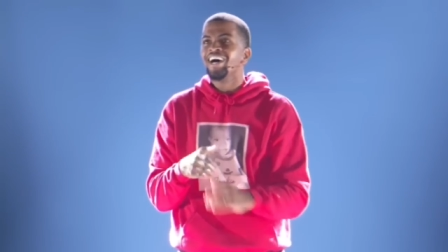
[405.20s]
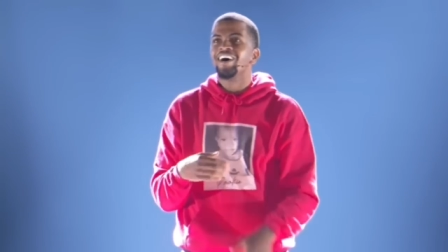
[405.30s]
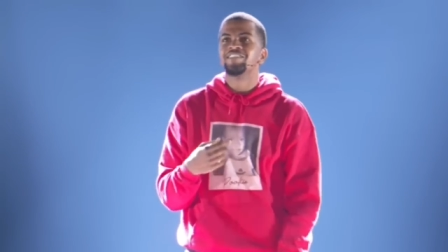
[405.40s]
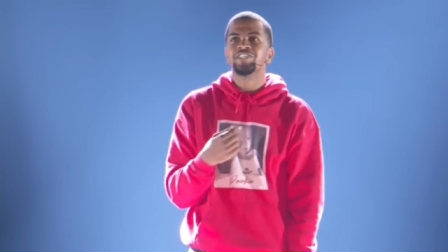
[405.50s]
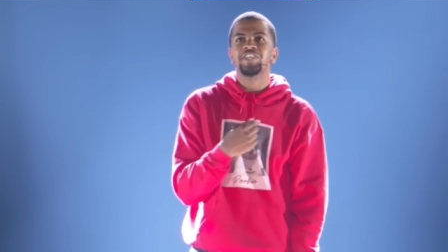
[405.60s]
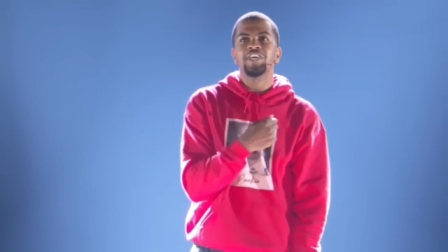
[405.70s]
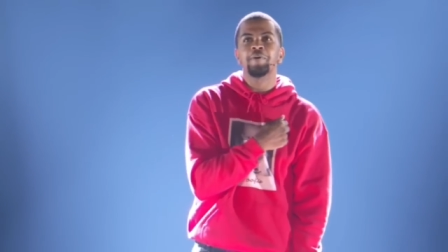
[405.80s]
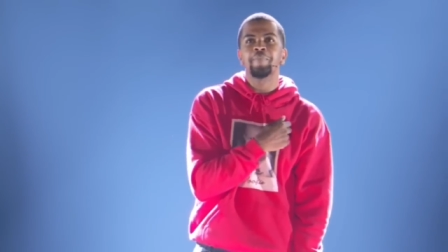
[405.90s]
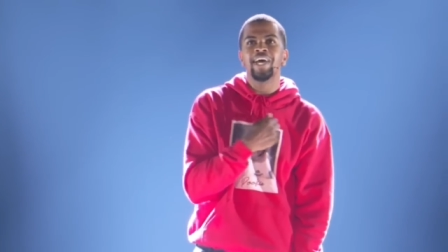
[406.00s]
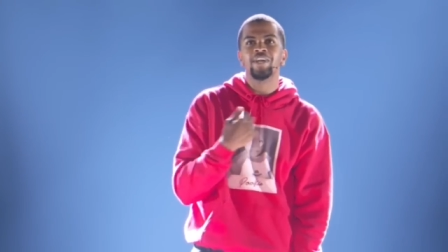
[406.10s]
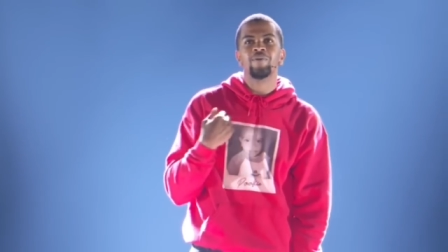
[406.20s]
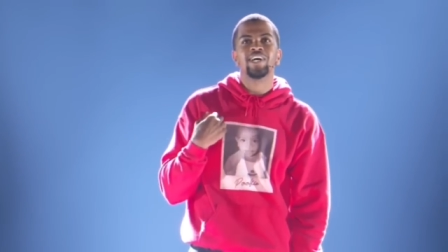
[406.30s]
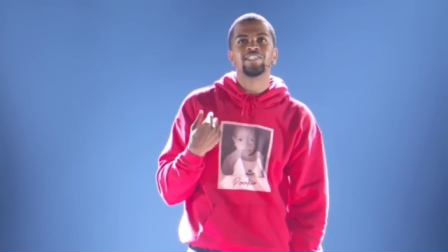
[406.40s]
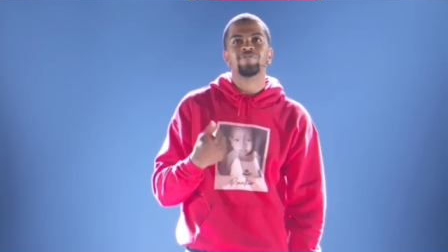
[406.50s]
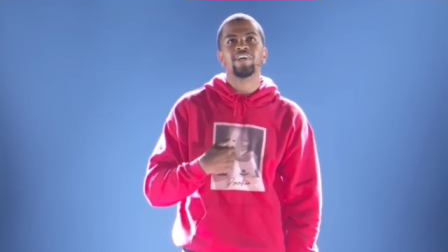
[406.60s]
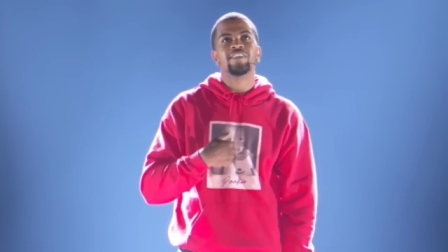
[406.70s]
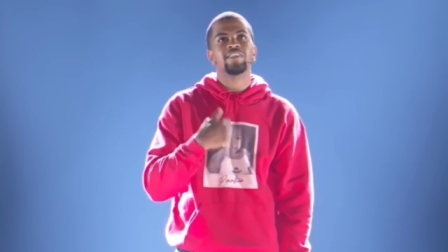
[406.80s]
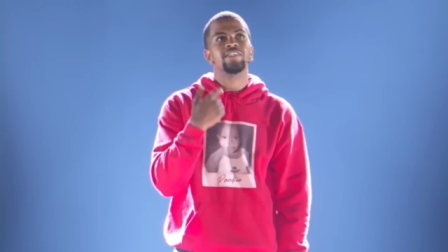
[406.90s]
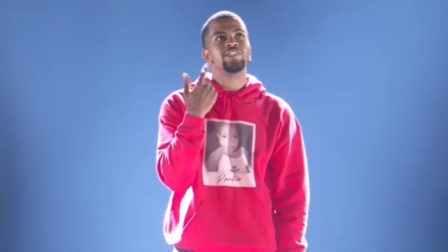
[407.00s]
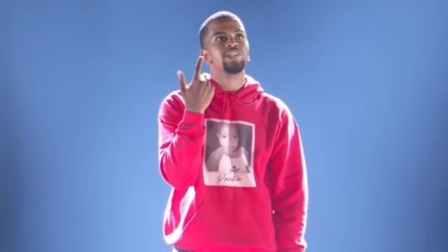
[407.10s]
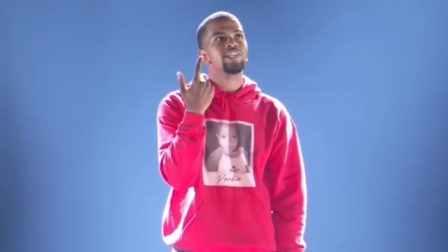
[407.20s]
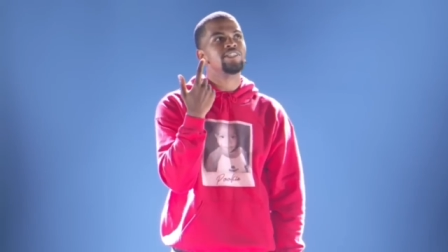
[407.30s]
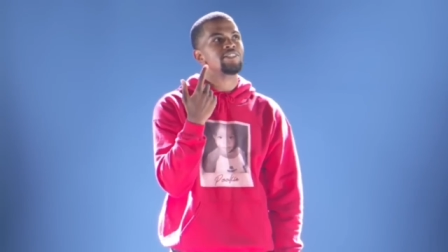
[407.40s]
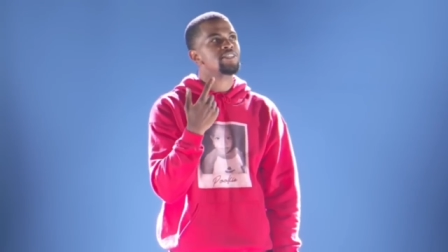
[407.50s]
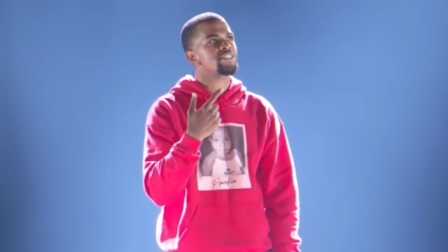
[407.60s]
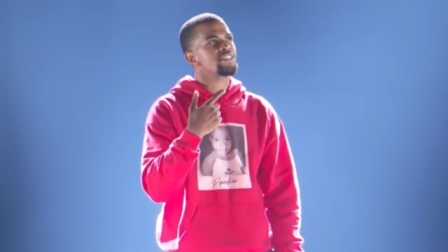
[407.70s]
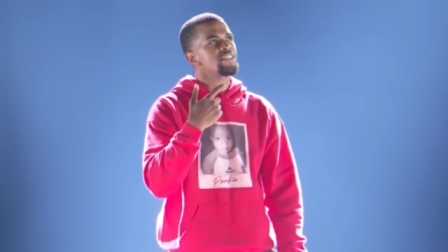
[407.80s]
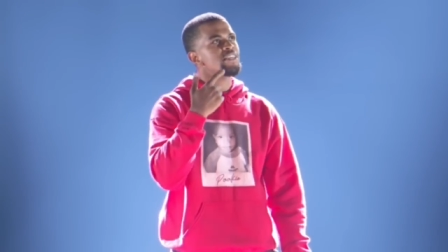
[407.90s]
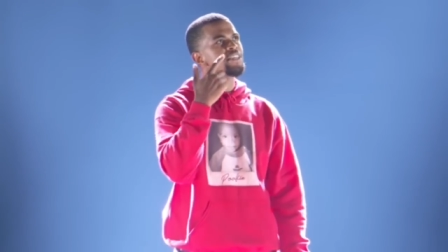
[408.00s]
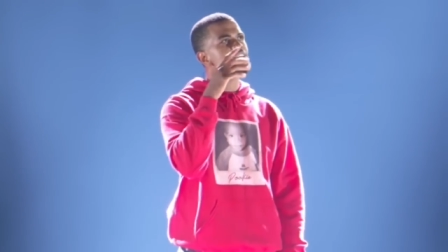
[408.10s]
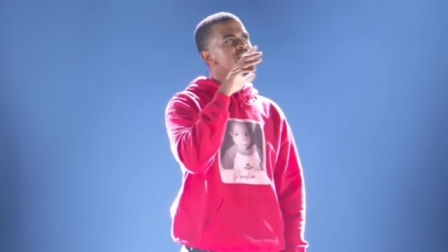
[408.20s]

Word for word: I'm just a young man who has faith in Jesus. The